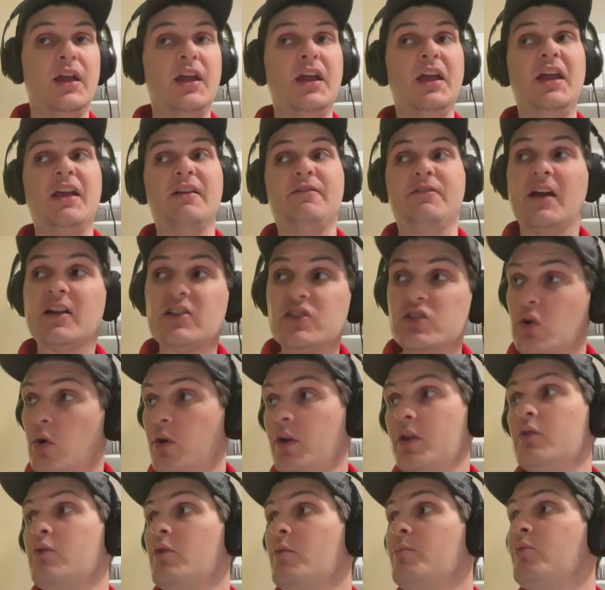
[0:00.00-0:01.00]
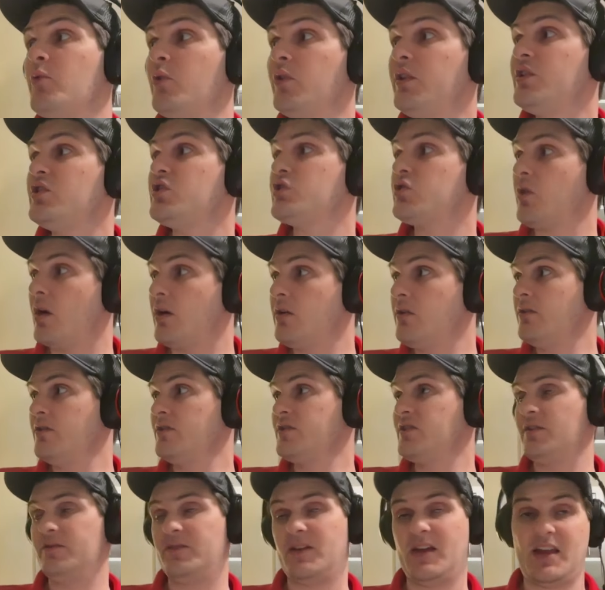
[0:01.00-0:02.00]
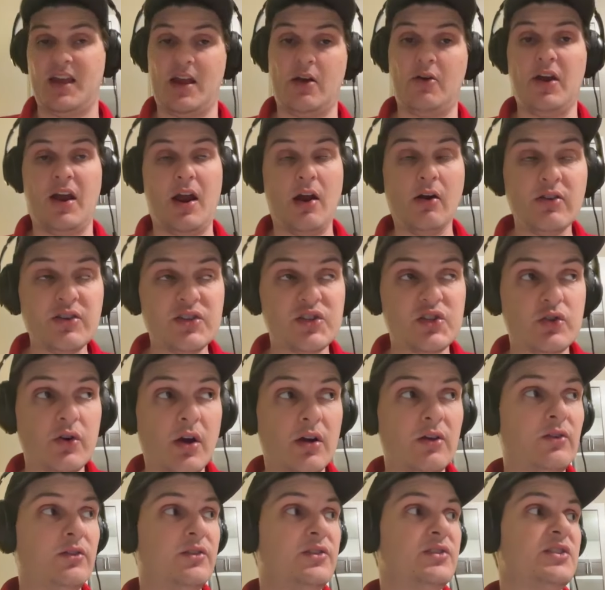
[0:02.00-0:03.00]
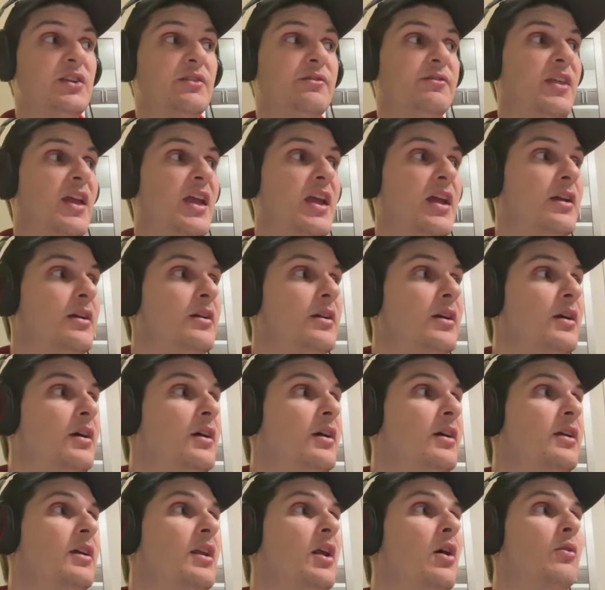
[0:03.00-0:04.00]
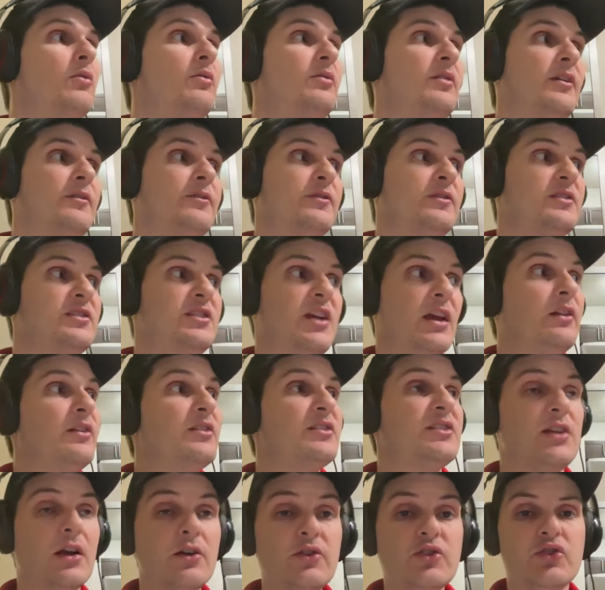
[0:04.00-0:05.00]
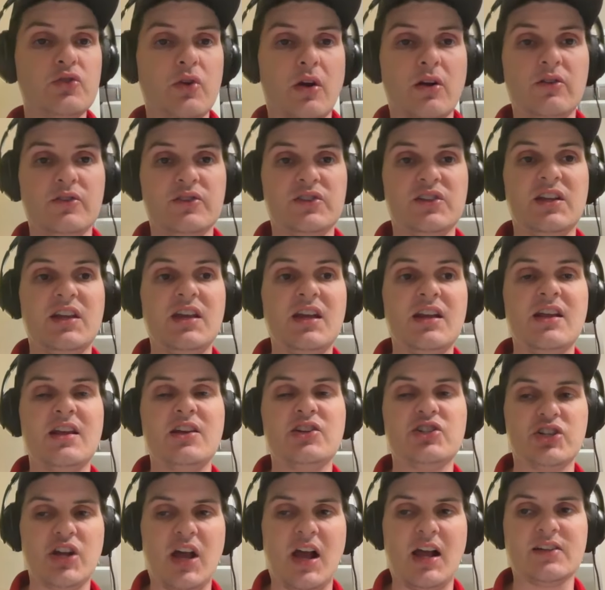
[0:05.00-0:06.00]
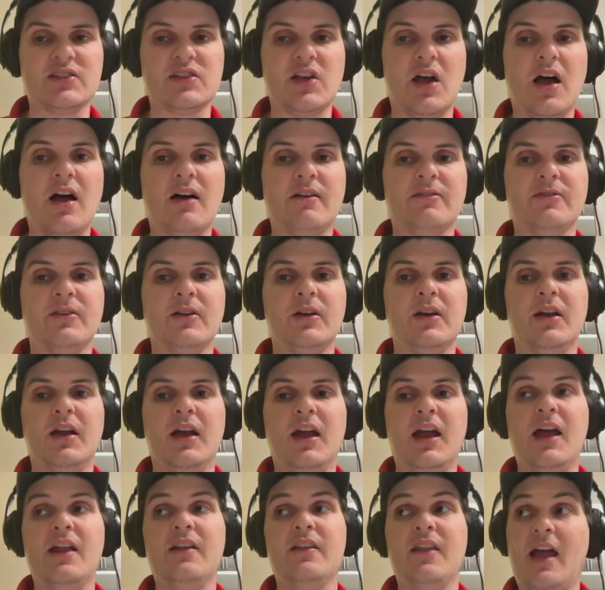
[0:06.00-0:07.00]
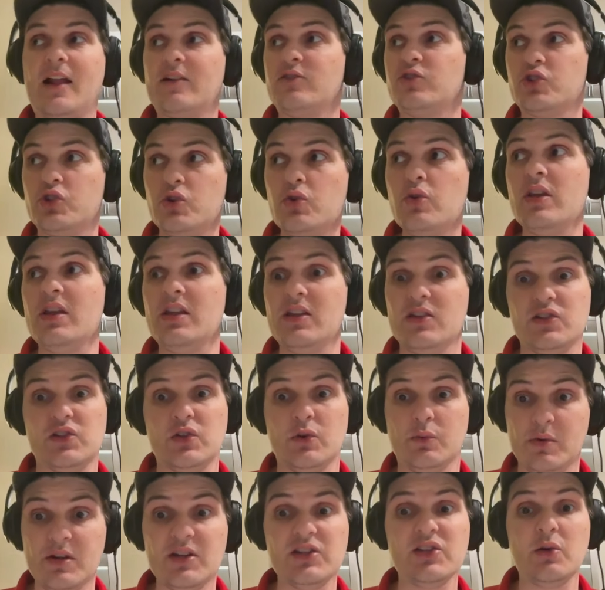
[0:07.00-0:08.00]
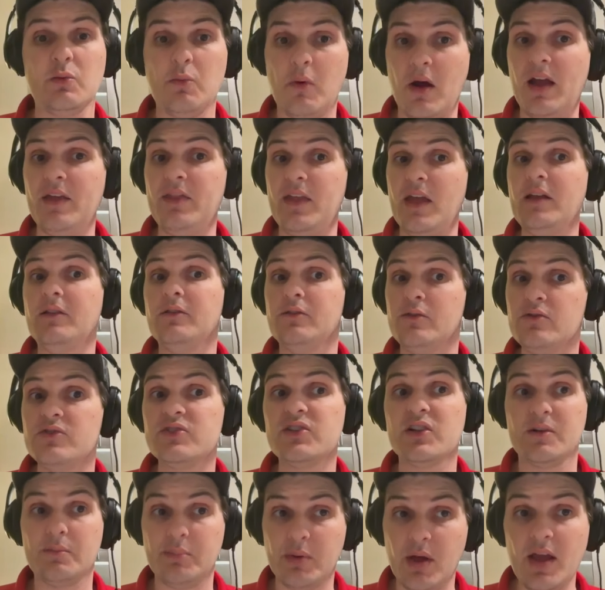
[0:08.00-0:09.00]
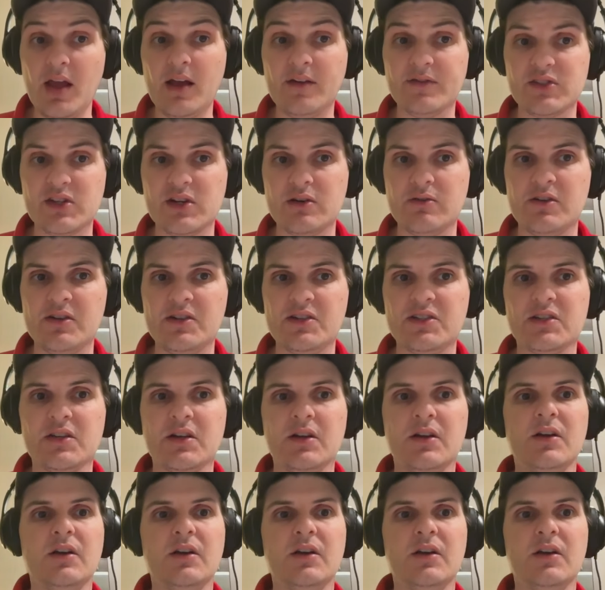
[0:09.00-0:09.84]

If that starting group really struggles, if like Gary Harris struggles, if they, you know, if Jalen Suggs struggles to get his shots off and that shooting is the reason why they lose in the playoff series,